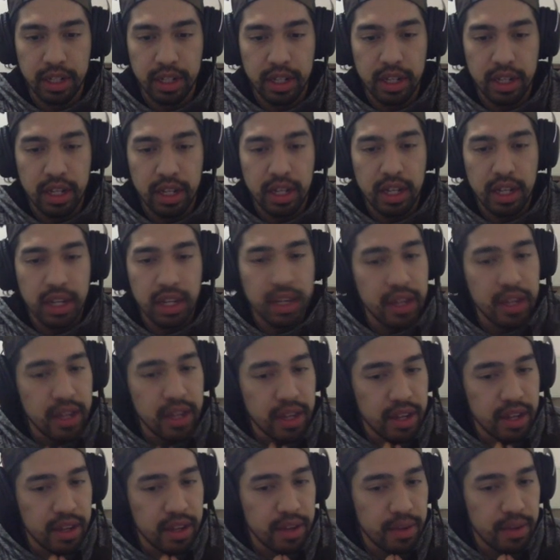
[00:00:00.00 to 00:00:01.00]

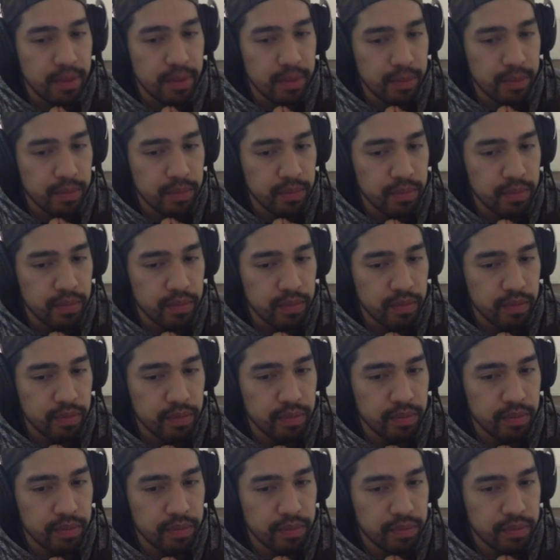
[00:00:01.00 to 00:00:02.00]

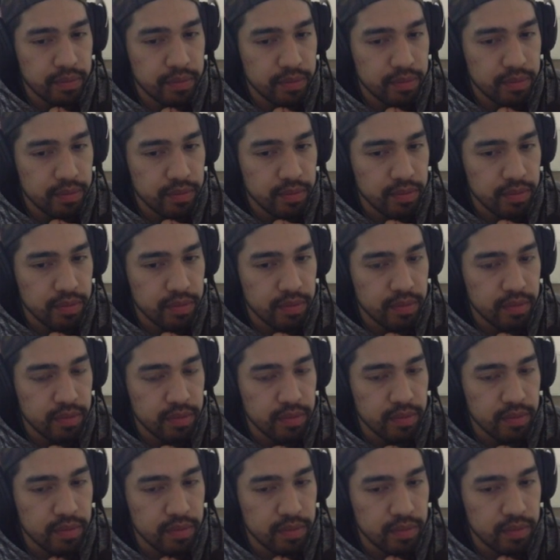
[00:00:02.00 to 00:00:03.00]

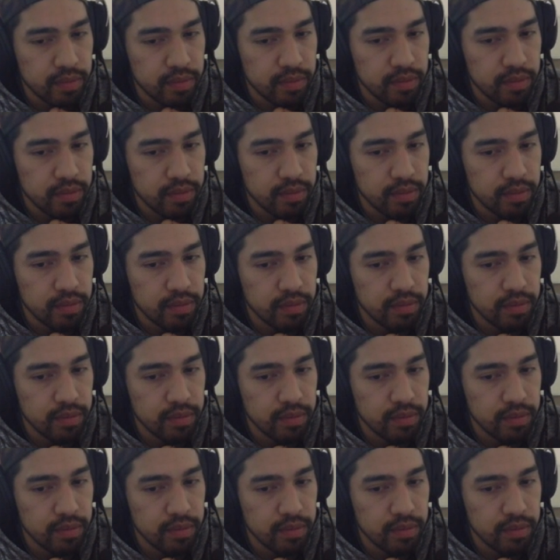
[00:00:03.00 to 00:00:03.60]
Nothing is said.